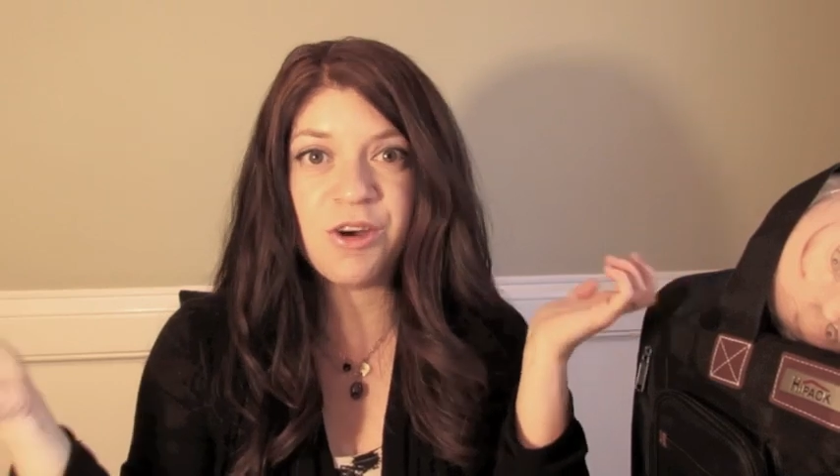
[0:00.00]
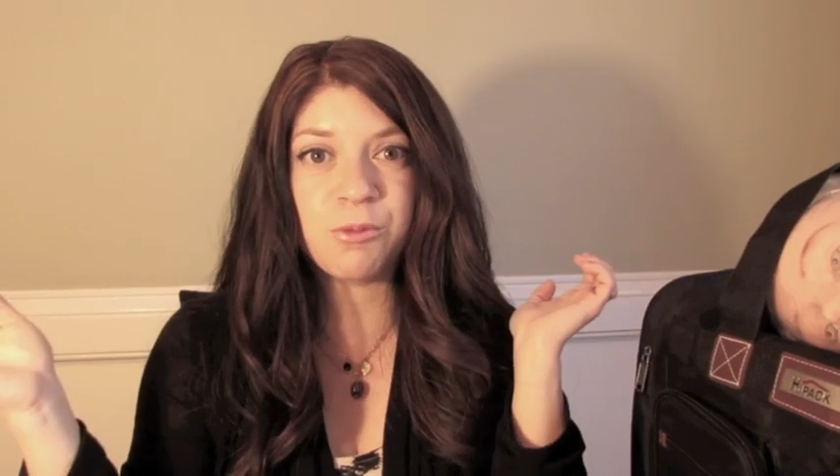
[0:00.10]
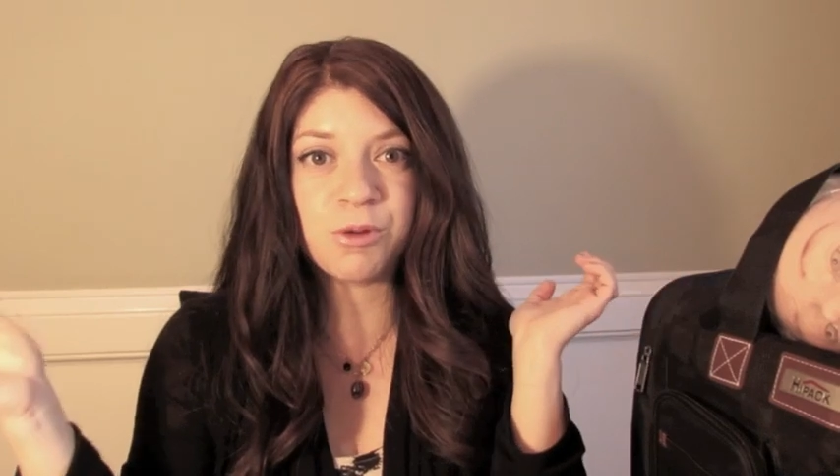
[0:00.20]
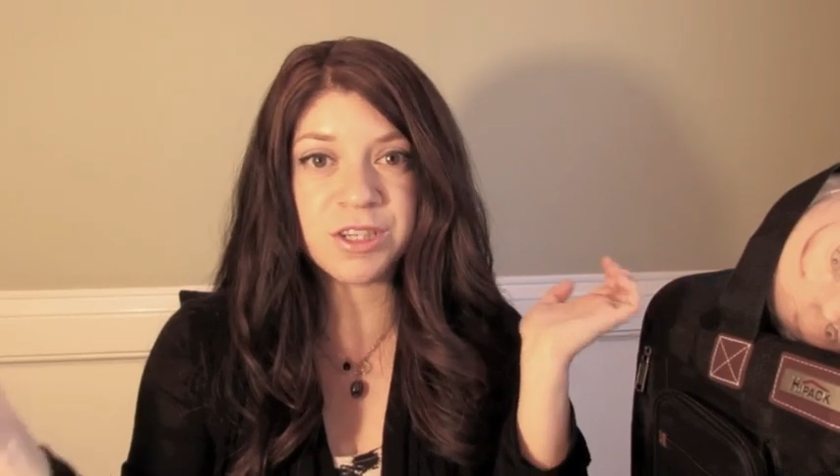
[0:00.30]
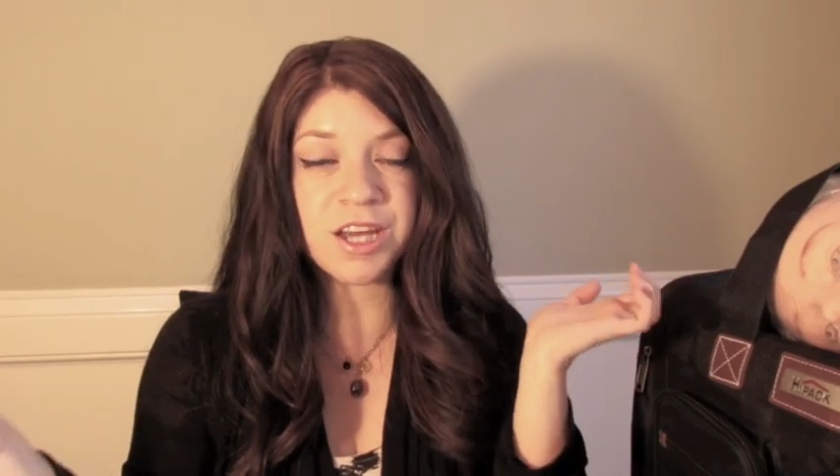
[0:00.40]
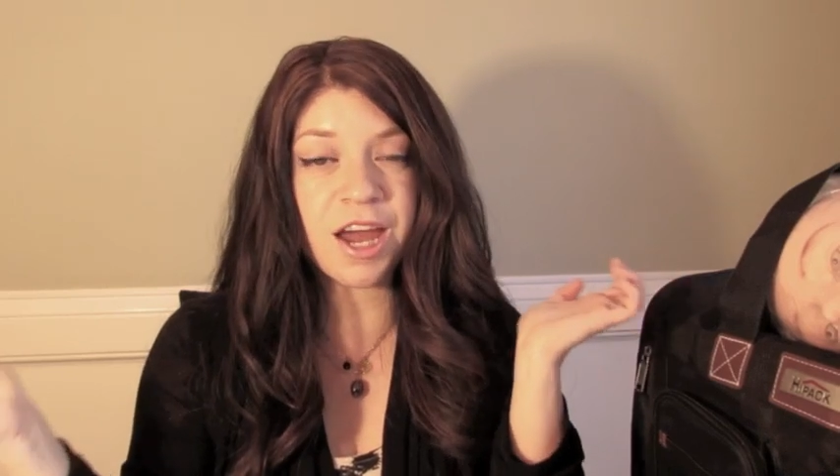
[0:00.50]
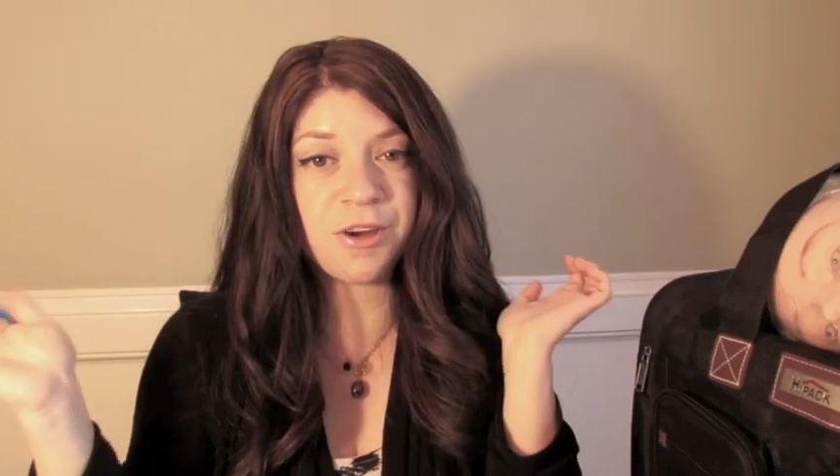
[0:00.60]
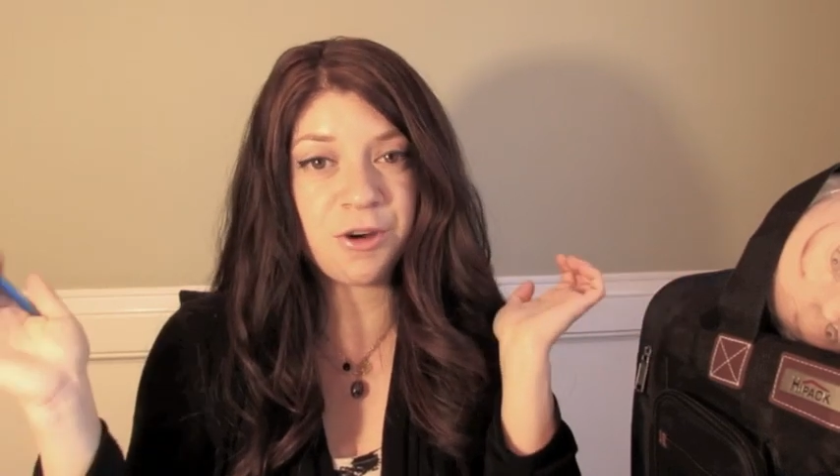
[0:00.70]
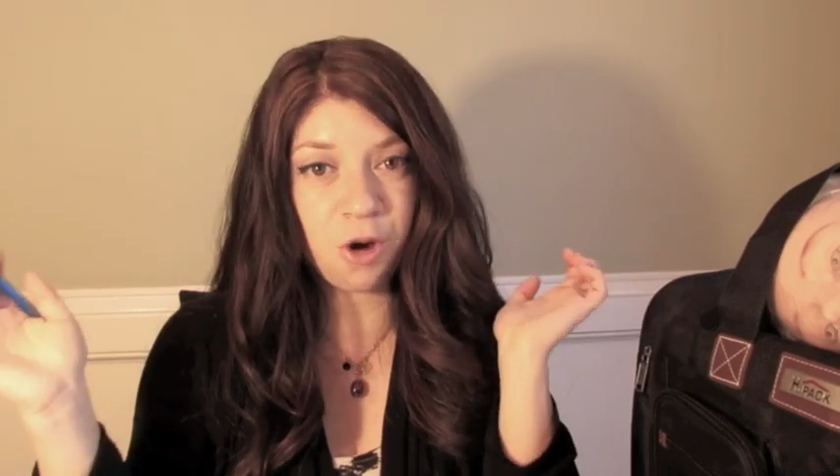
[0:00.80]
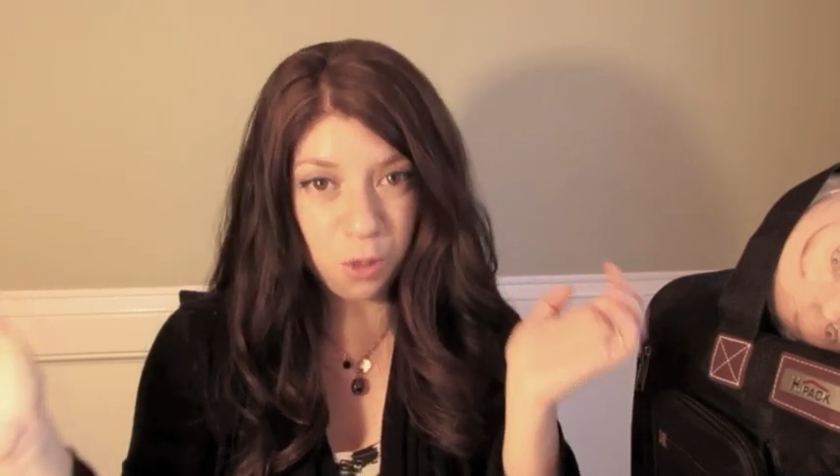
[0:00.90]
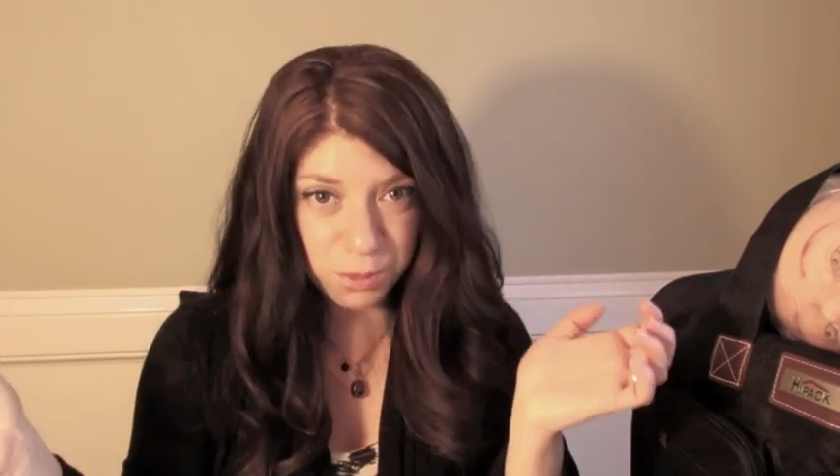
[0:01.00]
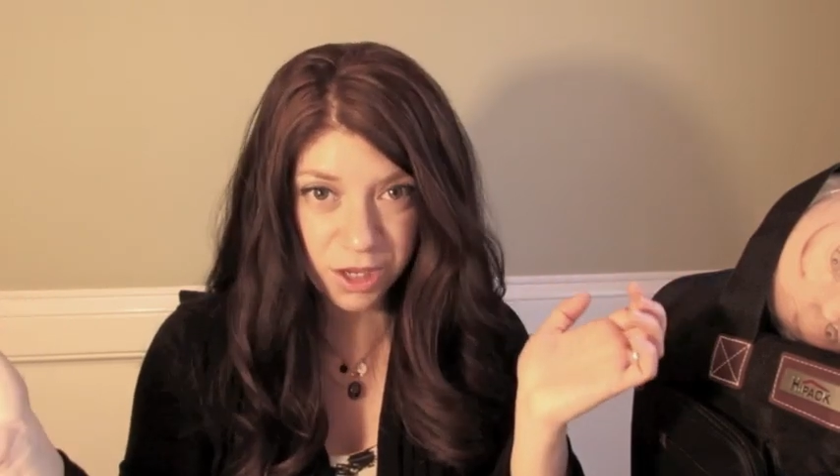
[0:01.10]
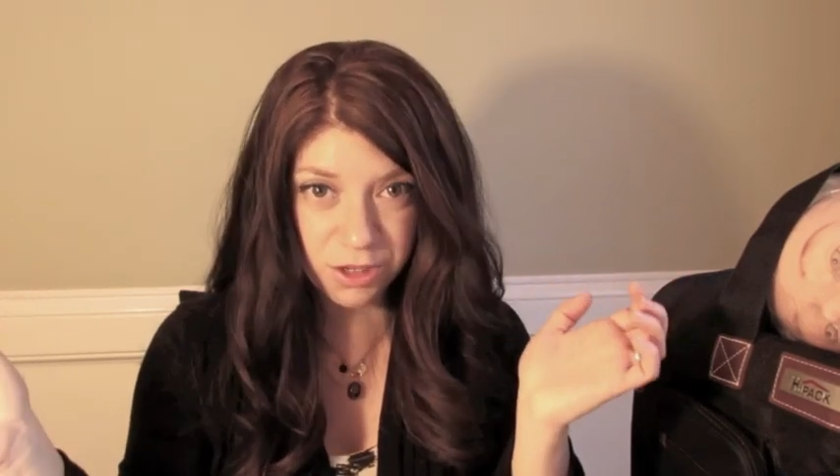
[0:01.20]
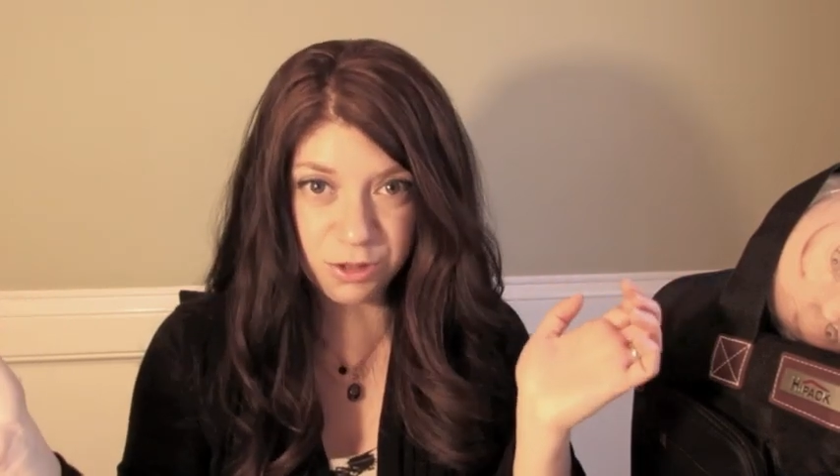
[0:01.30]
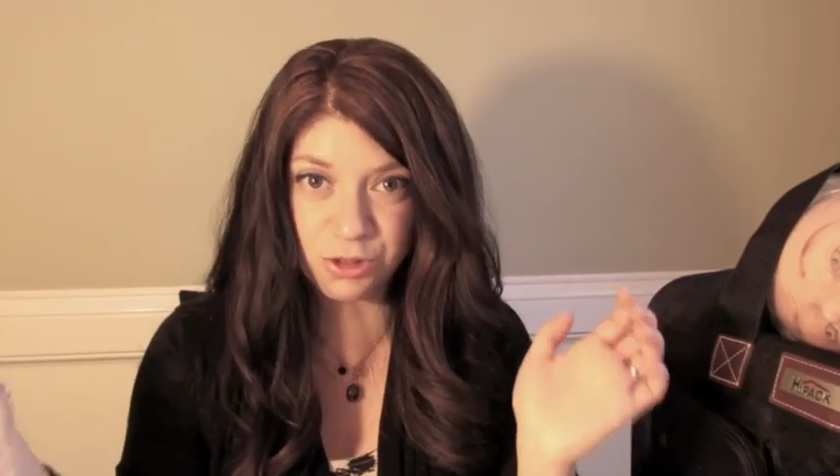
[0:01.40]
which I hope
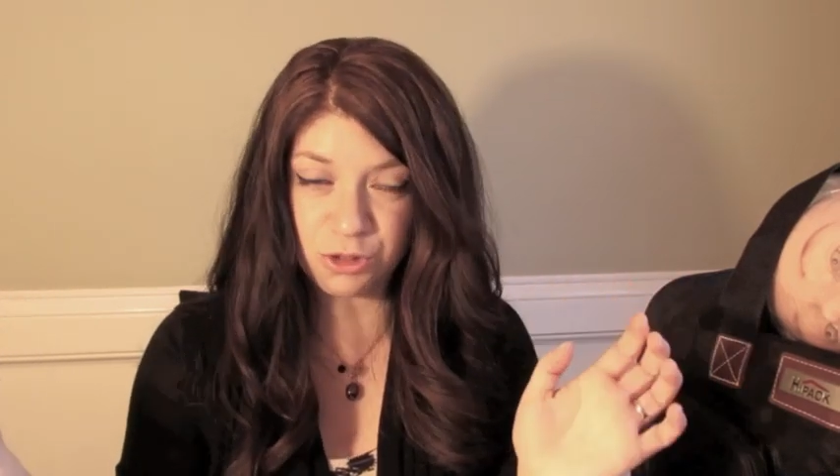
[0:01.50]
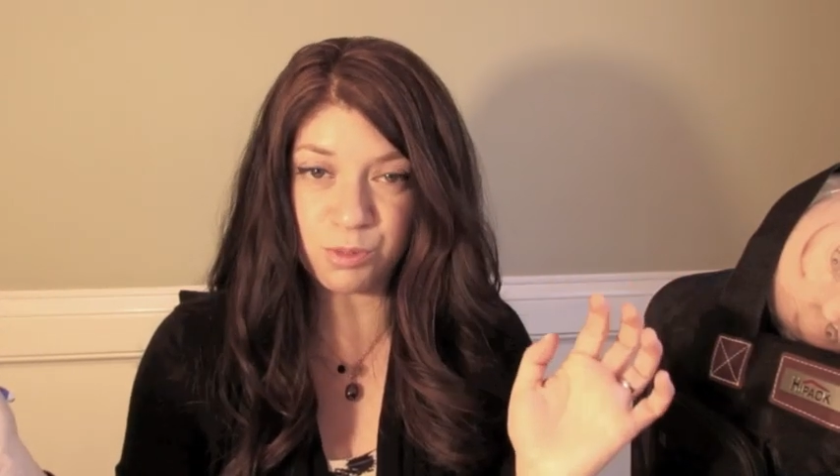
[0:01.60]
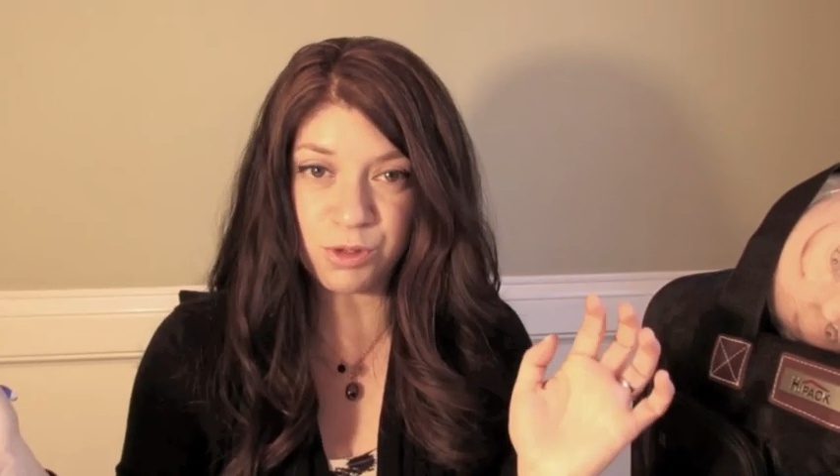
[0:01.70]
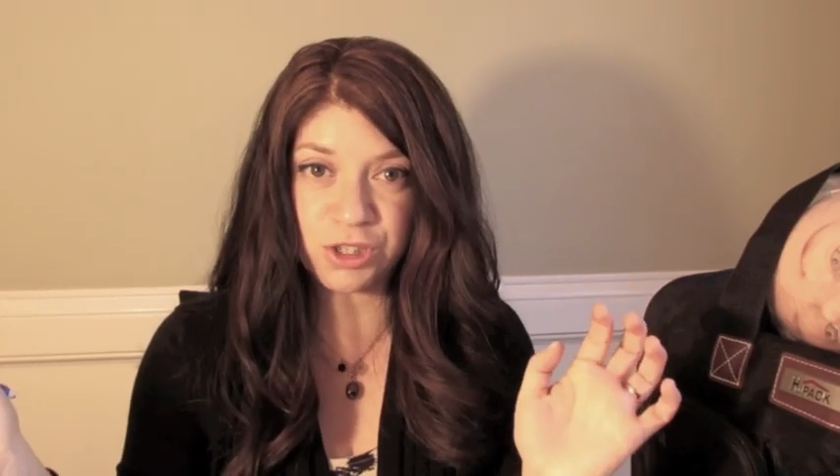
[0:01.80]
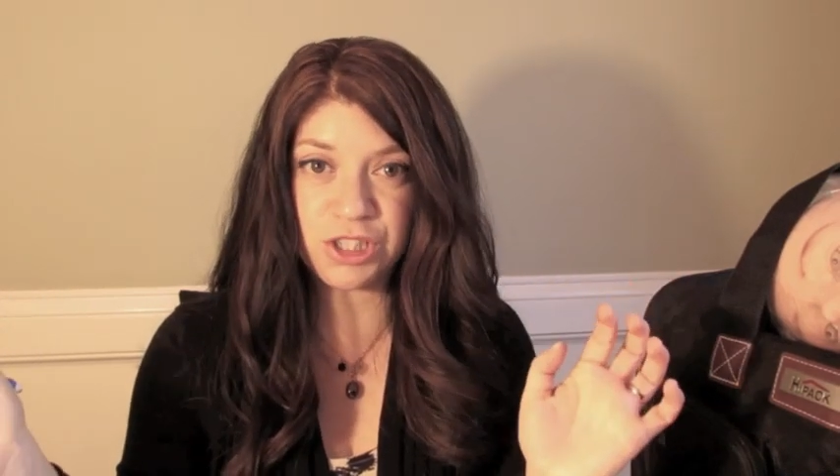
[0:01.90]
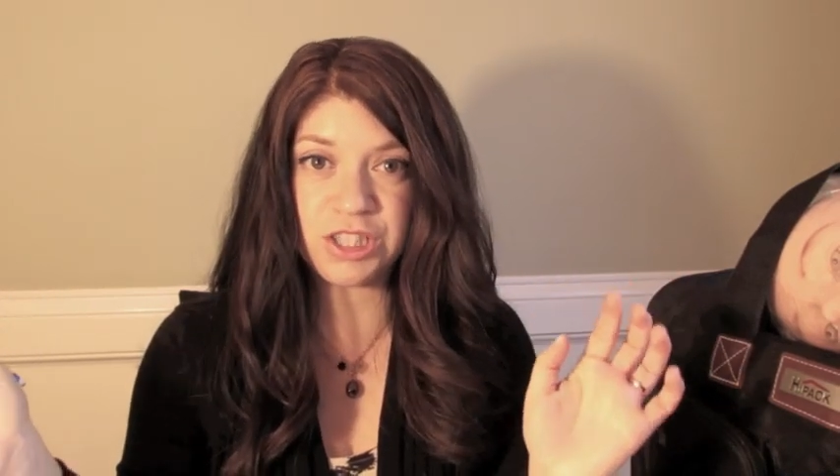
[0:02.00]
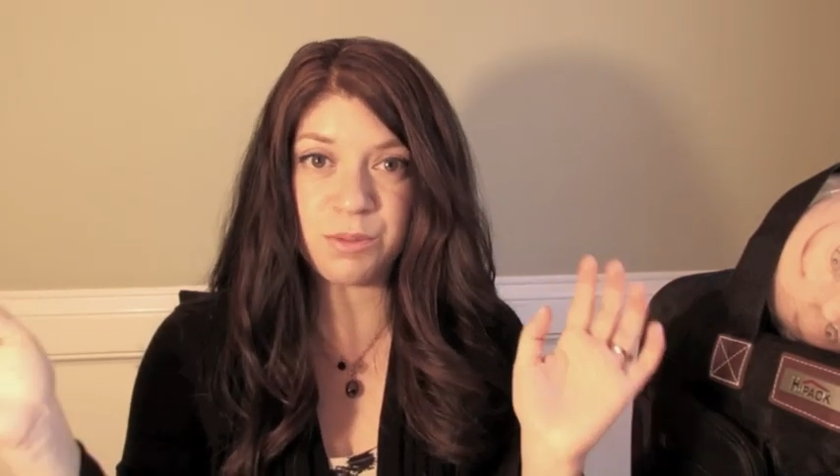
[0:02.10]
that you do purchase